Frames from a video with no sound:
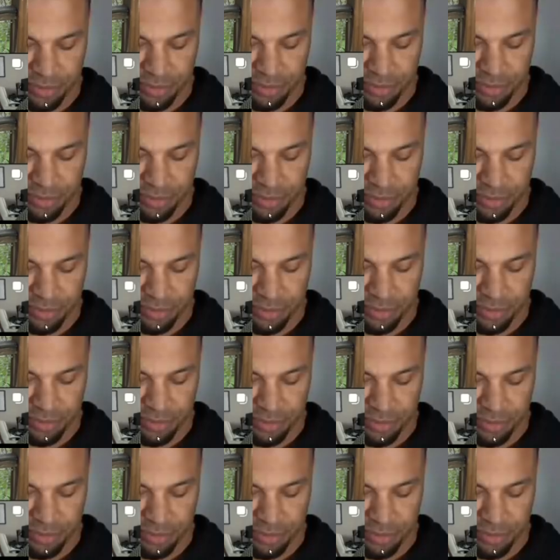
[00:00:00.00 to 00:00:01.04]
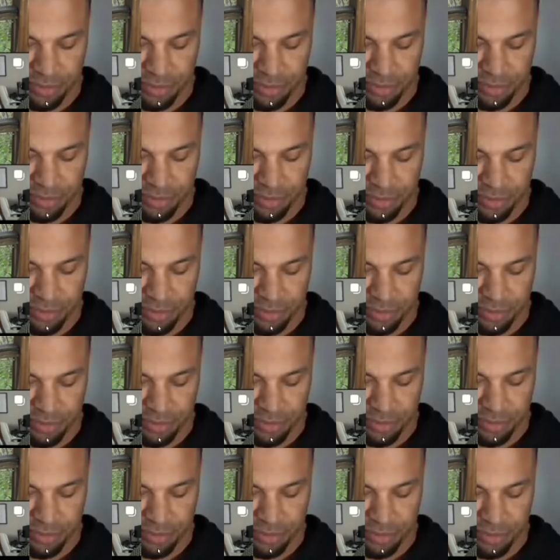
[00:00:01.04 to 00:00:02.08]

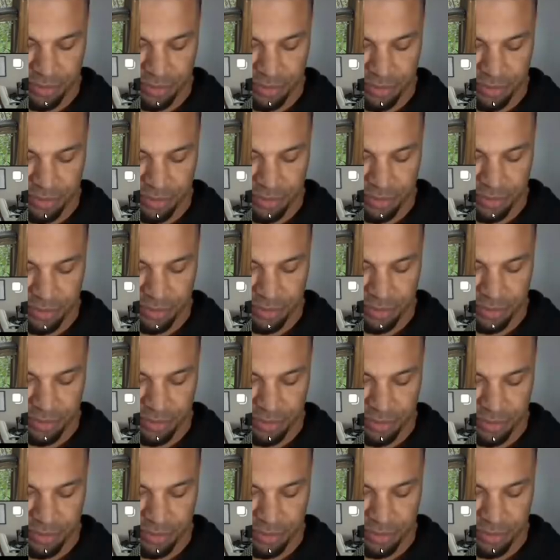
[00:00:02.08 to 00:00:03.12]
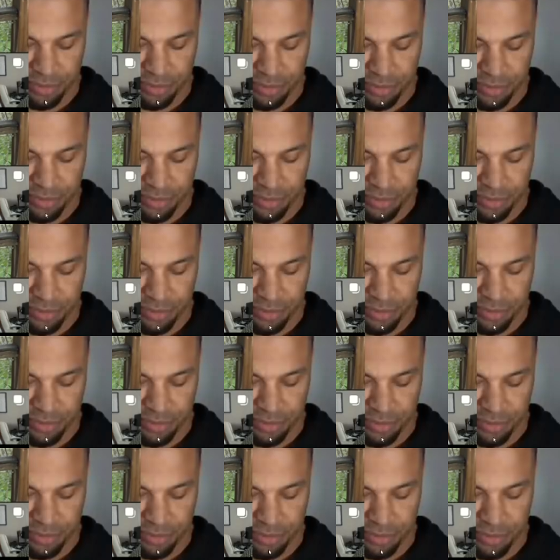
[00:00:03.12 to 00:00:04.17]

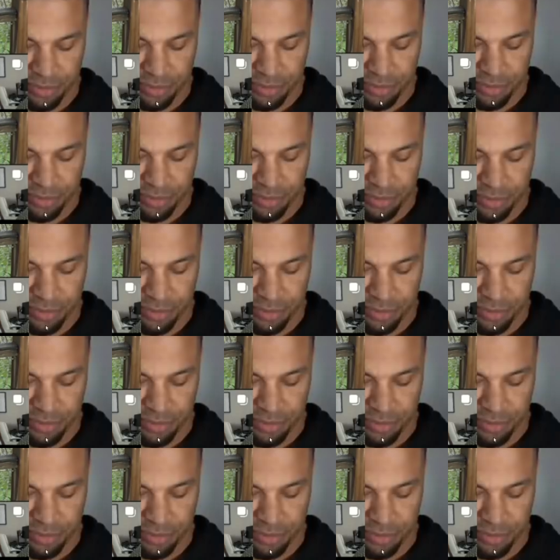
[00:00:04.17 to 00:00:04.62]
(silent)